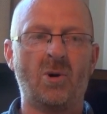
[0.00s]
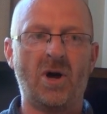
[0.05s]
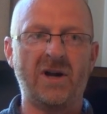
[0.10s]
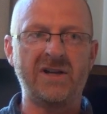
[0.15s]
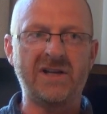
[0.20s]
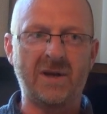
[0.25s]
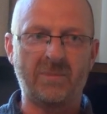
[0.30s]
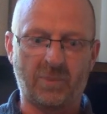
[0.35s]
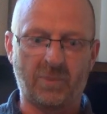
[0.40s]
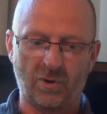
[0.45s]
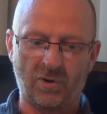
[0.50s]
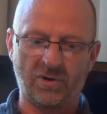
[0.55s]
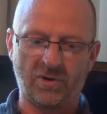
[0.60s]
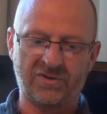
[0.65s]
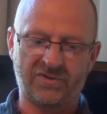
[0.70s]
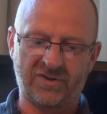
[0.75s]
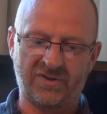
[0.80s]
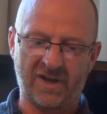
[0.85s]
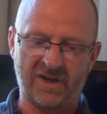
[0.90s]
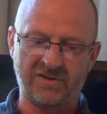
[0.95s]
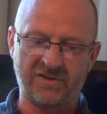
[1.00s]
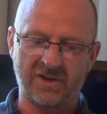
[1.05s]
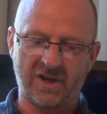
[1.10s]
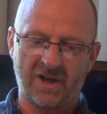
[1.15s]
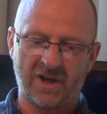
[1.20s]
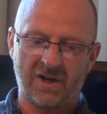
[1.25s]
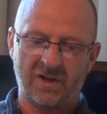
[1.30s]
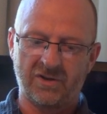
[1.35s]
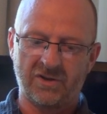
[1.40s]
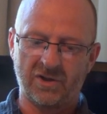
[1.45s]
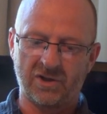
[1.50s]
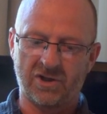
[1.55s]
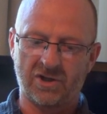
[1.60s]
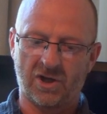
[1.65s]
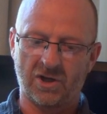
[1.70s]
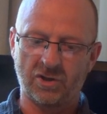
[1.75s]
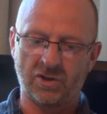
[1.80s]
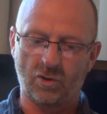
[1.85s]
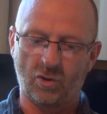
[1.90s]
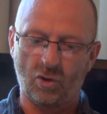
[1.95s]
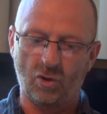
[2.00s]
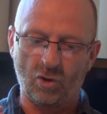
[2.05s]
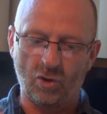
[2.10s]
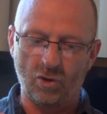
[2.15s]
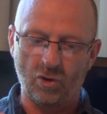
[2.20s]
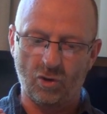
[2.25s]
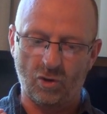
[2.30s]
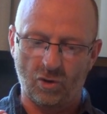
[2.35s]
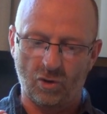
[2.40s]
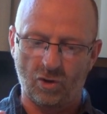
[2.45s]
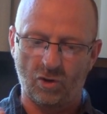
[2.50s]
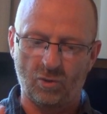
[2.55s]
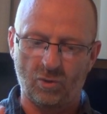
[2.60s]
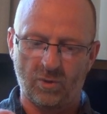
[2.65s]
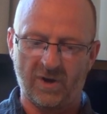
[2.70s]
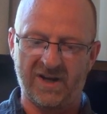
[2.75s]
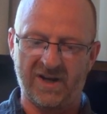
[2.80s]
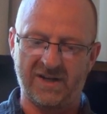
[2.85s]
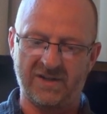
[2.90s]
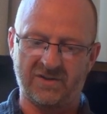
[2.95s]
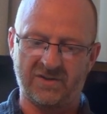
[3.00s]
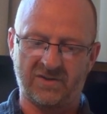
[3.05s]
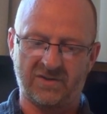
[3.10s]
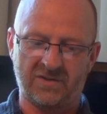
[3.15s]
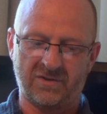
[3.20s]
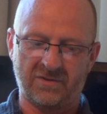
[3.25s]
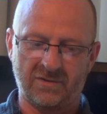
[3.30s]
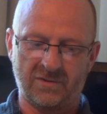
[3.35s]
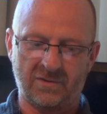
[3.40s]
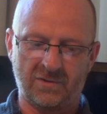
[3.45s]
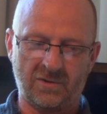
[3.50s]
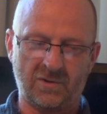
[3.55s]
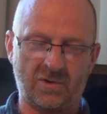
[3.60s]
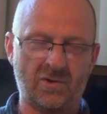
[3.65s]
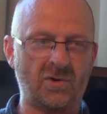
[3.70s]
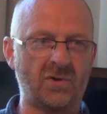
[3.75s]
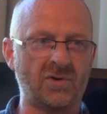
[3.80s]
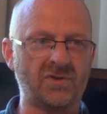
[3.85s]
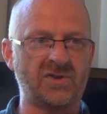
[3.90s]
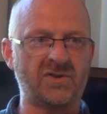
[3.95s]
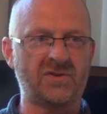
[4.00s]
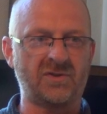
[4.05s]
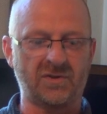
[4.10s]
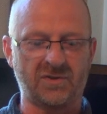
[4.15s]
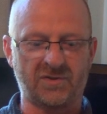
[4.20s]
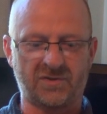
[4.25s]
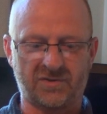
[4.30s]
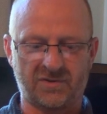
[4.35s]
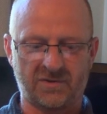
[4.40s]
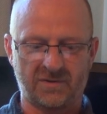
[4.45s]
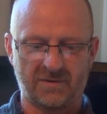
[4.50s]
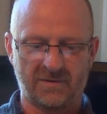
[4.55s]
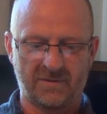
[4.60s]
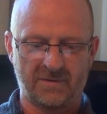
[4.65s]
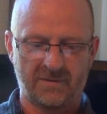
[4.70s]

And yet Paul says that God always causes us